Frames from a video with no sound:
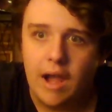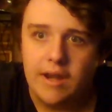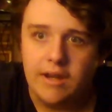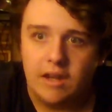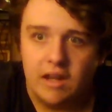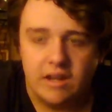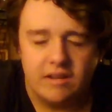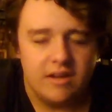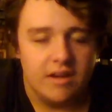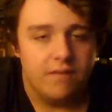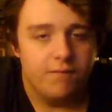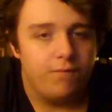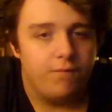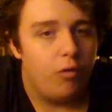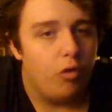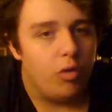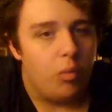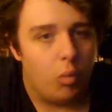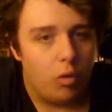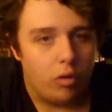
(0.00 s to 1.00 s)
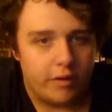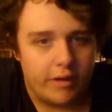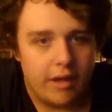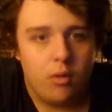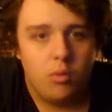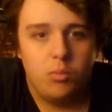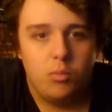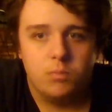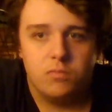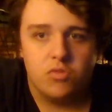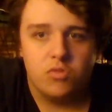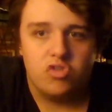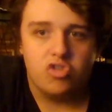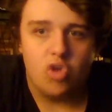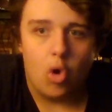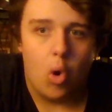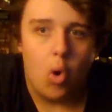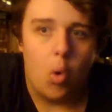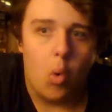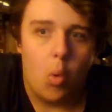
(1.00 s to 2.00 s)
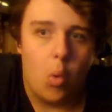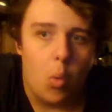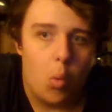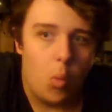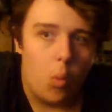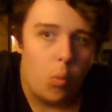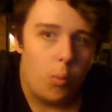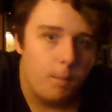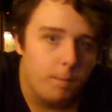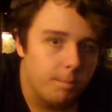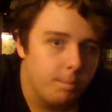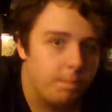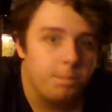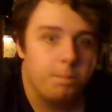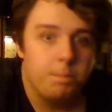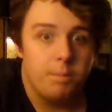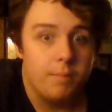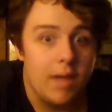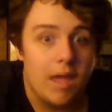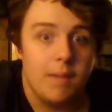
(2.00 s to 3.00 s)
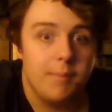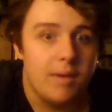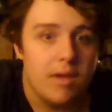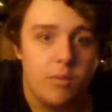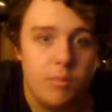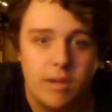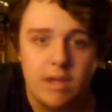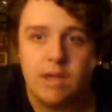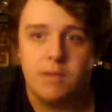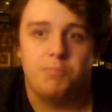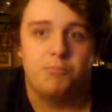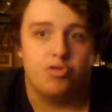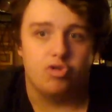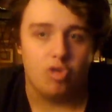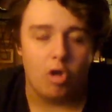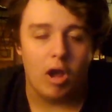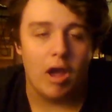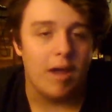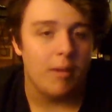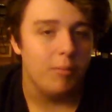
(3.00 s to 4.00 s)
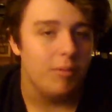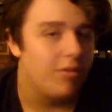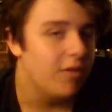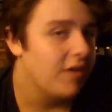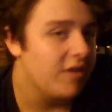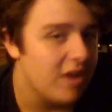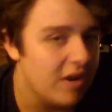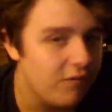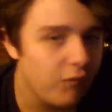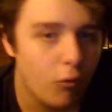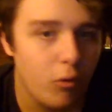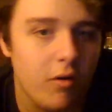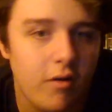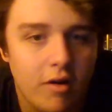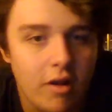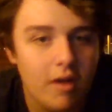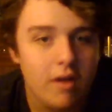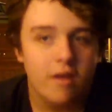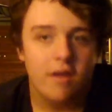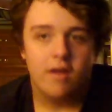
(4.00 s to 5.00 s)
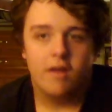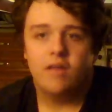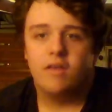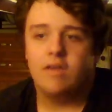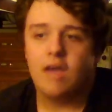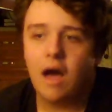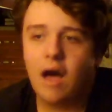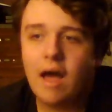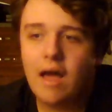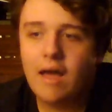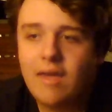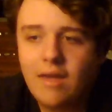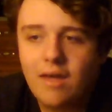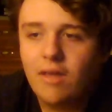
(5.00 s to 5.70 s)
It didn't fully work out, so maybe we try with a different guy.